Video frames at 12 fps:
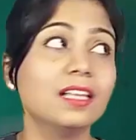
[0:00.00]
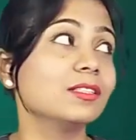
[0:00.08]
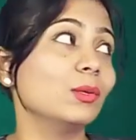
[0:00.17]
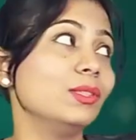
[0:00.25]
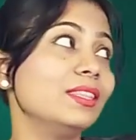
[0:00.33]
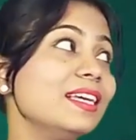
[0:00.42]

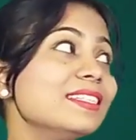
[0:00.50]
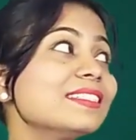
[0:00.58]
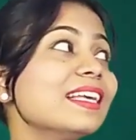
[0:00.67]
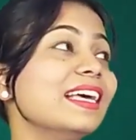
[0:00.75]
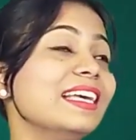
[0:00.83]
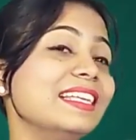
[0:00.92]
So this
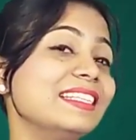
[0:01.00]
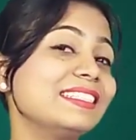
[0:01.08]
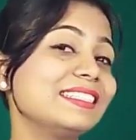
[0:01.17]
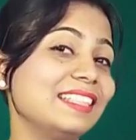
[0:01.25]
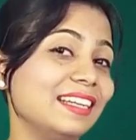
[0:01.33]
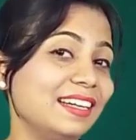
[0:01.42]

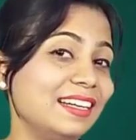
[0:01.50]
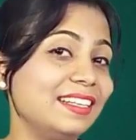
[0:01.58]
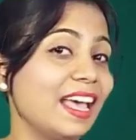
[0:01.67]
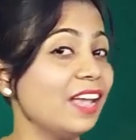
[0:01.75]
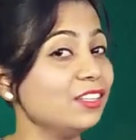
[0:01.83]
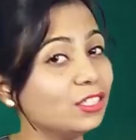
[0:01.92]
is the
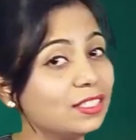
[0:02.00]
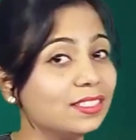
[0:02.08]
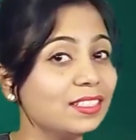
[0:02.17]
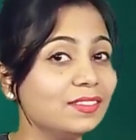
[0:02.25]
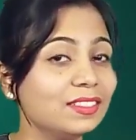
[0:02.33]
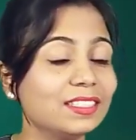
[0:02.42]

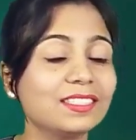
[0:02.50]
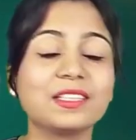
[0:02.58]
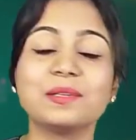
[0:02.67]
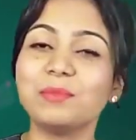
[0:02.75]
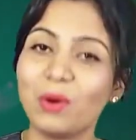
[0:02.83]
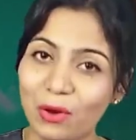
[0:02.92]
digestive
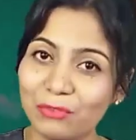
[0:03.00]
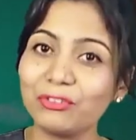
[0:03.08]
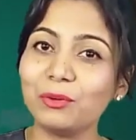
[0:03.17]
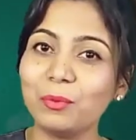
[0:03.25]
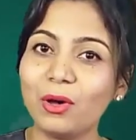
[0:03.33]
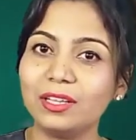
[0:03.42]
system of
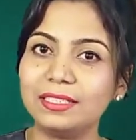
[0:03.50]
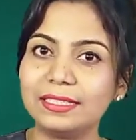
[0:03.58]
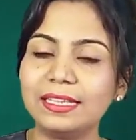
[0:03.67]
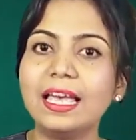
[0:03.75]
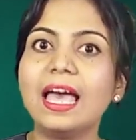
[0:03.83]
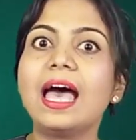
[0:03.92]
your
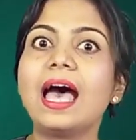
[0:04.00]
body